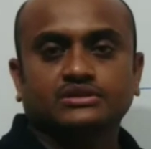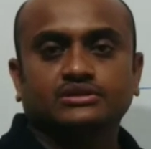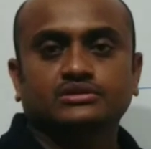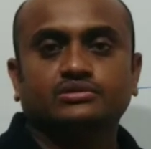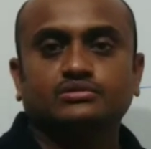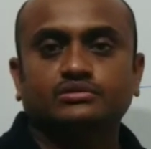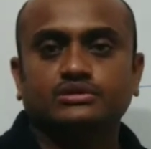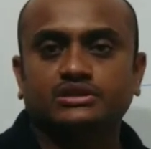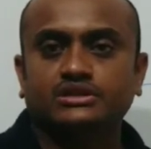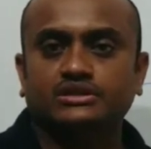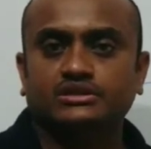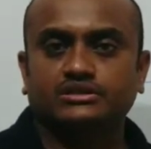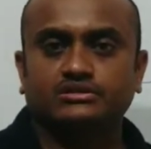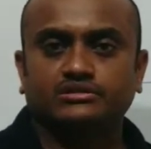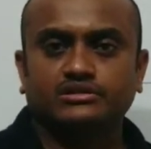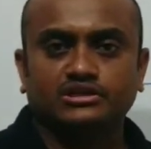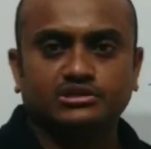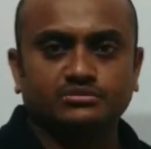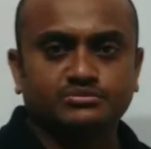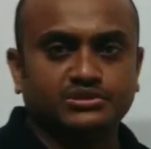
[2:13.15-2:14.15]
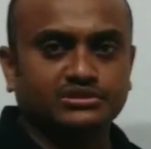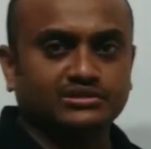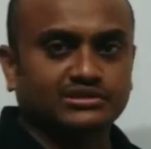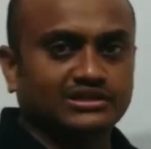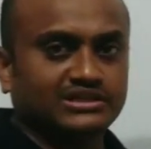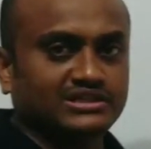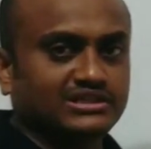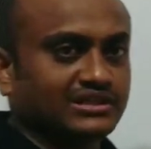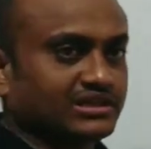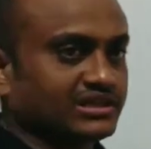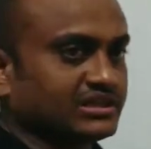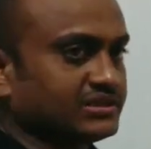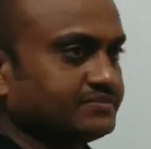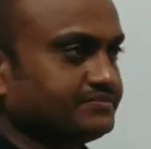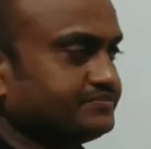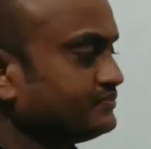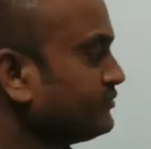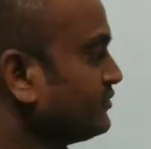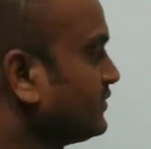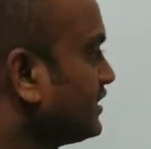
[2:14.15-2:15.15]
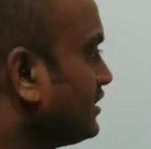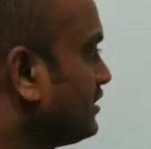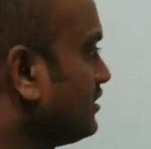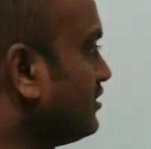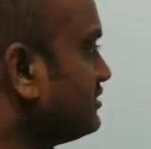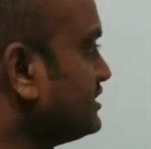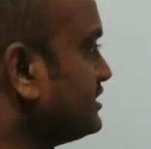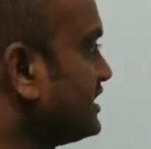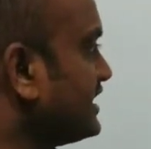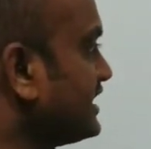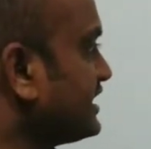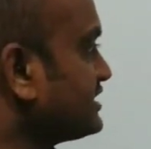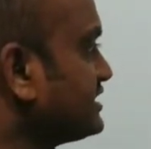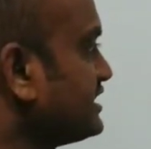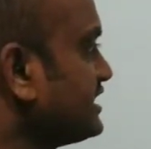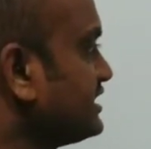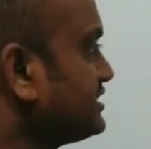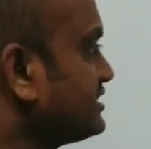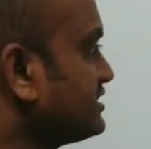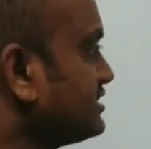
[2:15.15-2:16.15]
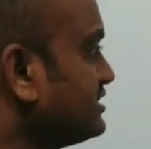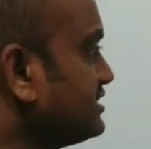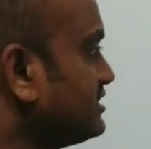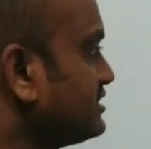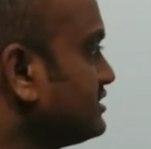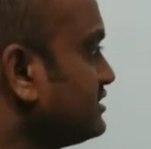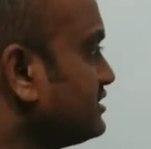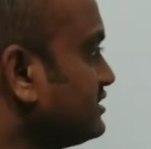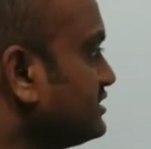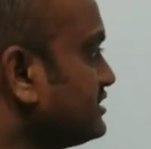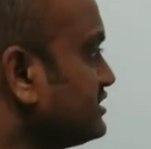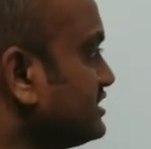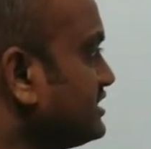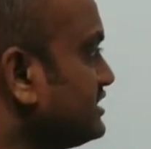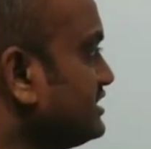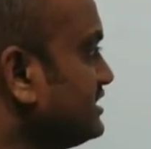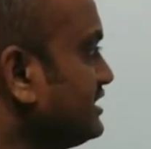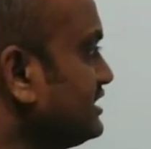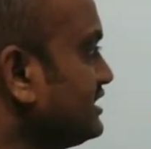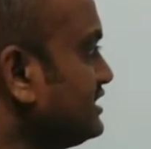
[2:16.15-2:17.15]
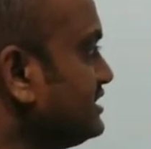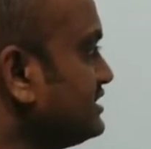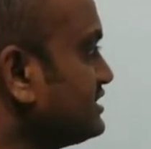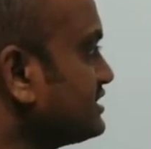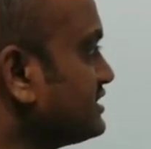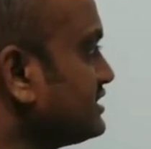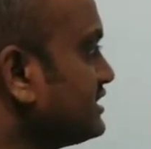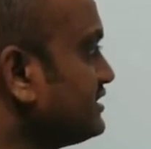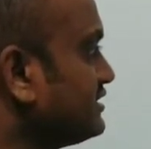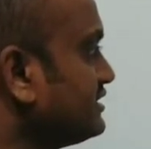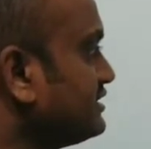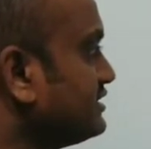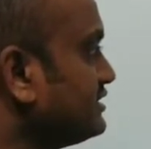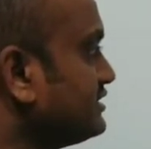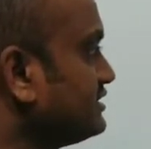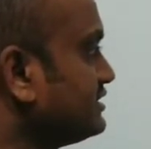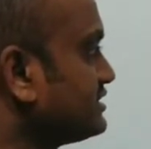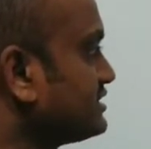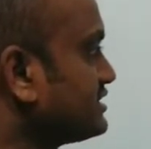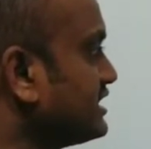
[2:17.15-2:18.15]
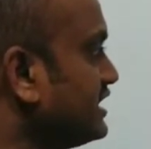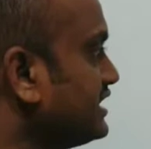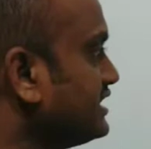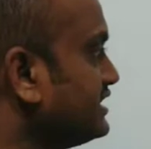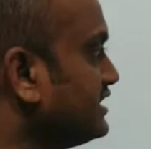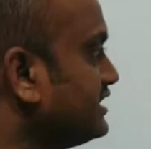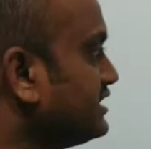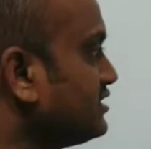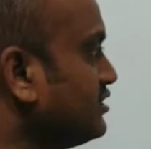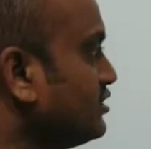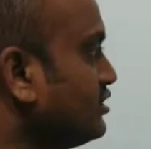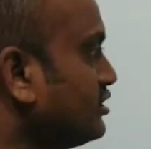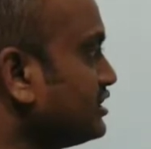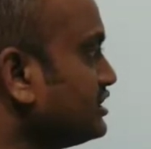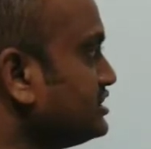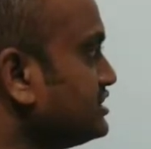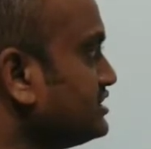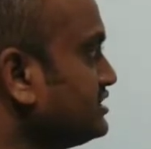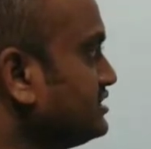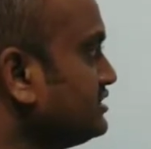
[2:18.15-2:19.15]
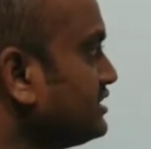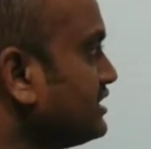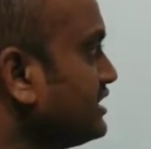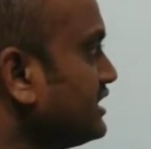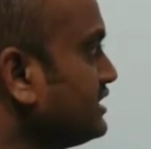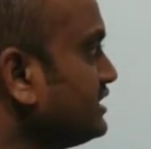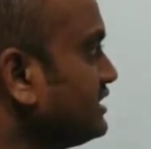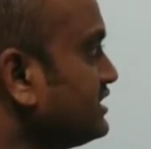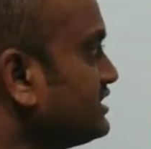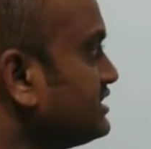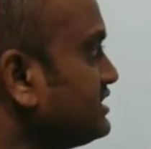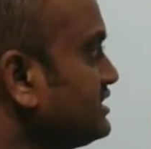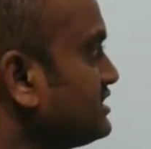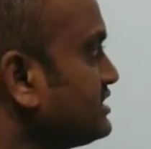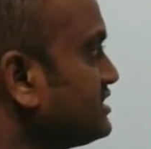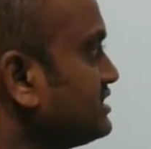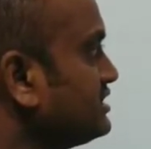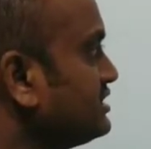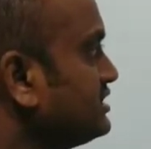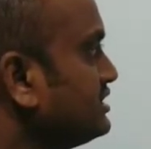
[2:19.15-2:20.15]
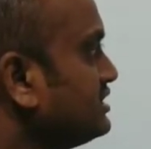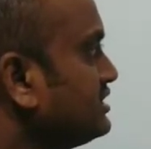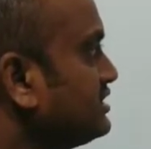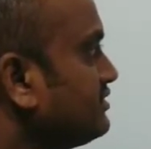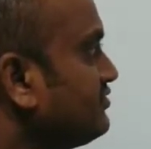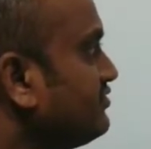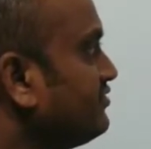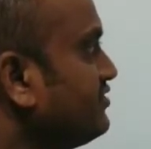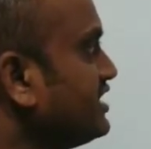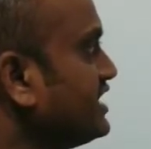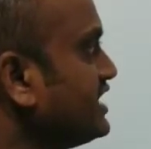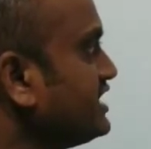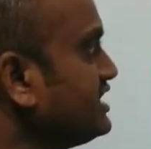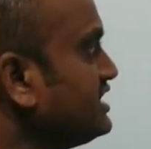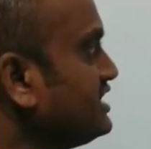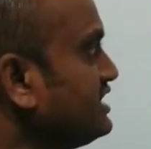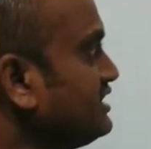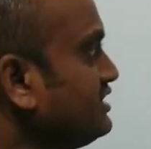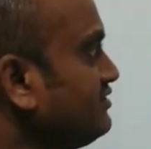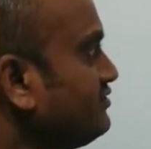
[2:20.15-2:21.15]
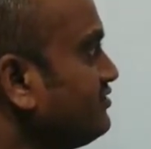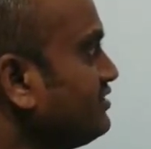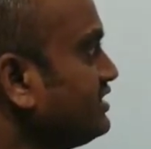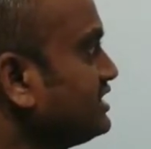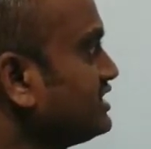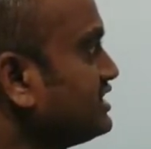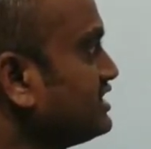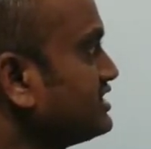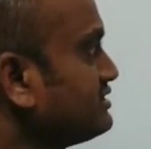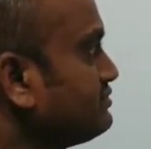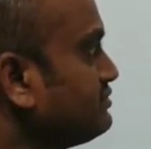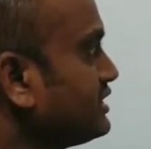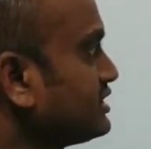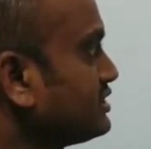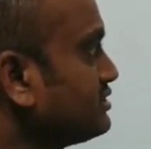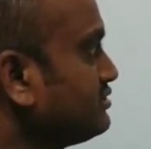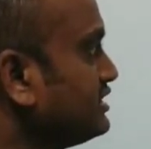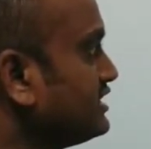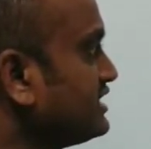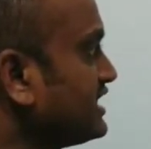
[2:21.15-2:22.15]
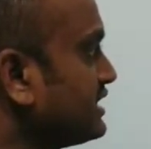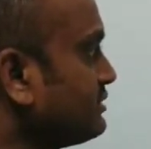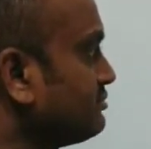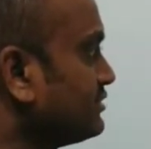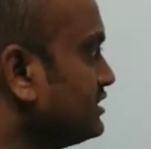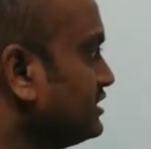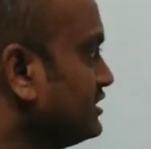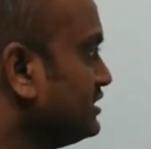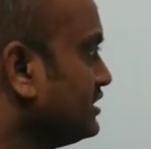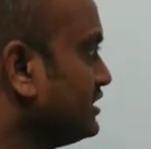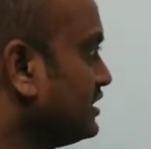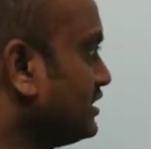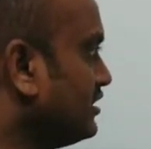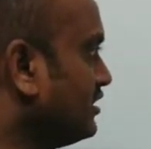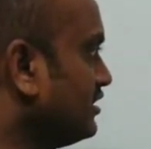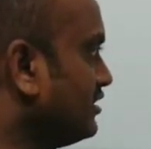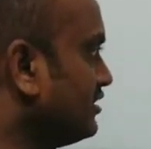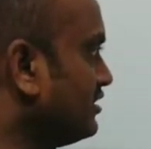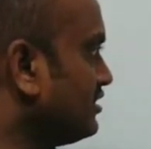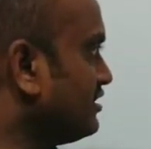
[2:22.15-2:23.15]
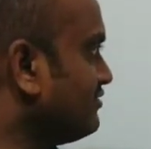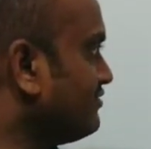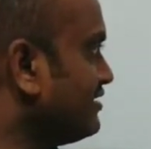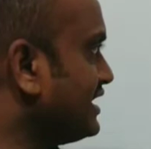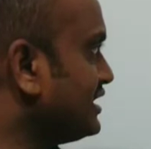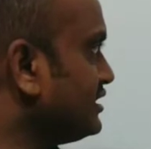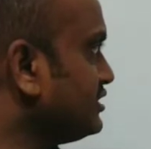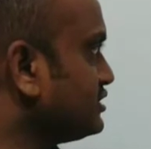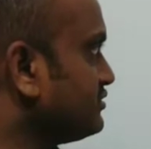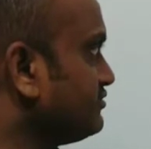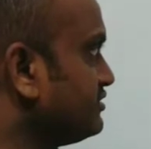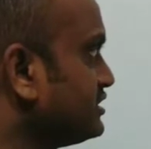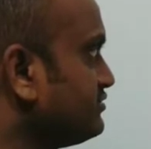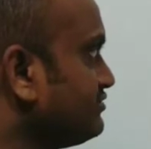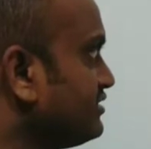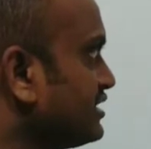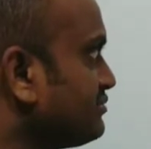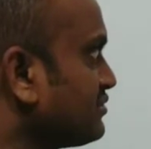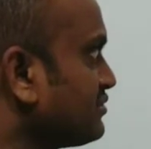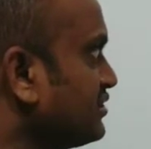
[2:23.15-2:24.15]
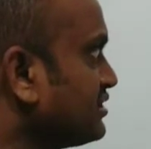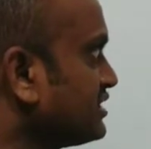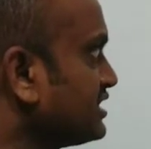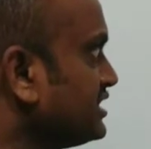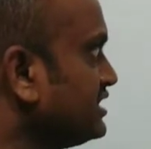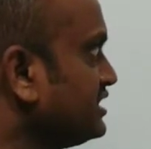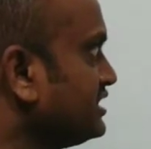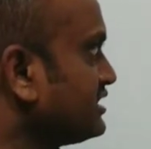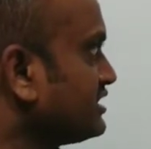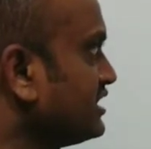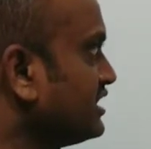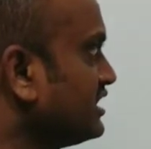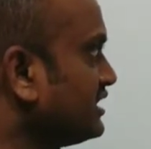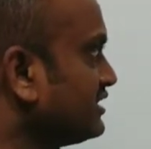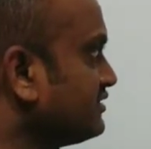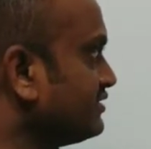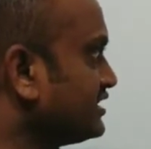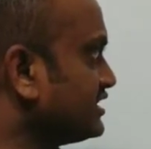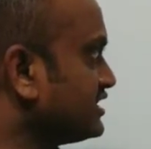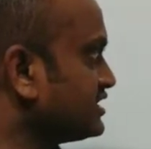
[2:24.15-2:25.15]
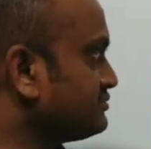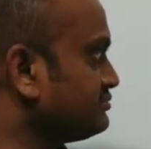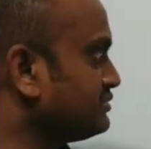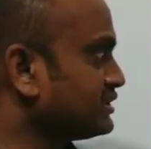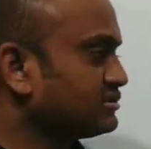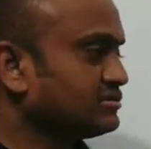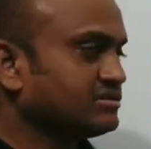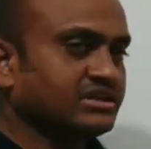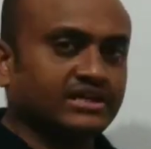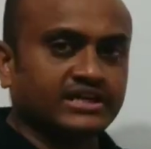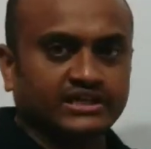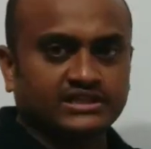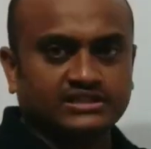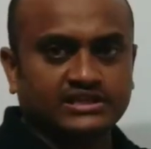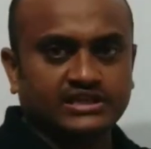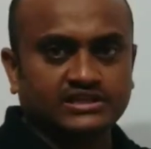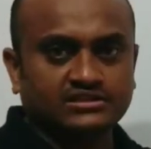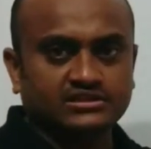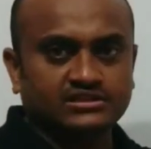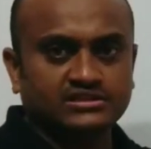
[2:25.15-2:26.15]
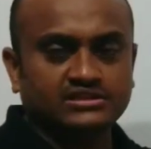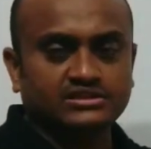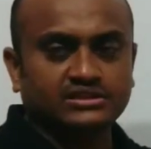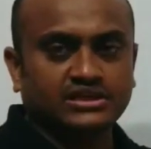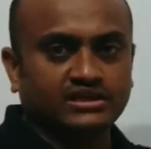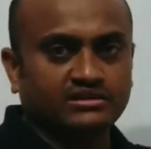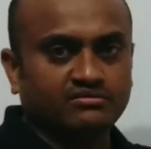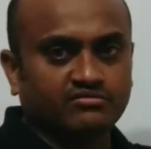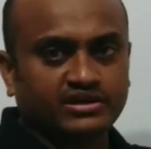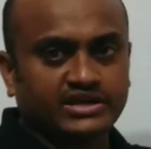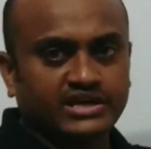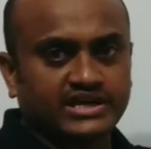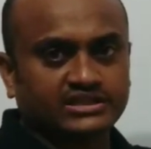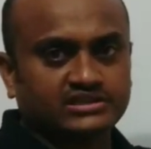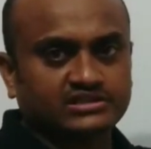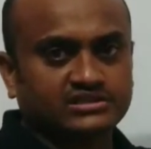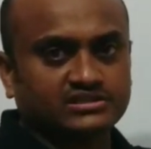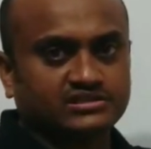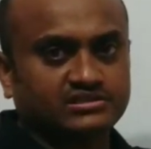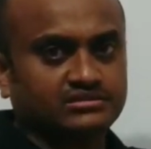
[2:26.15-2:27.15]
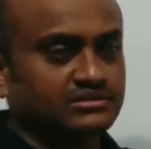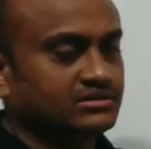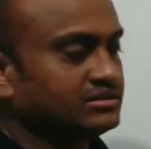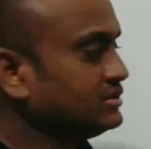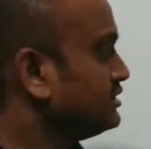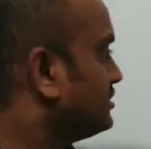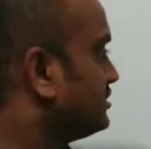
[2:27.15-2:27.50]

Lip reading: So here you can observe clearly on the x-axis the signal is starting at origin and it is varying with respect to the time. All the values which we are plotting here are with respect to the x-axis and y-axis.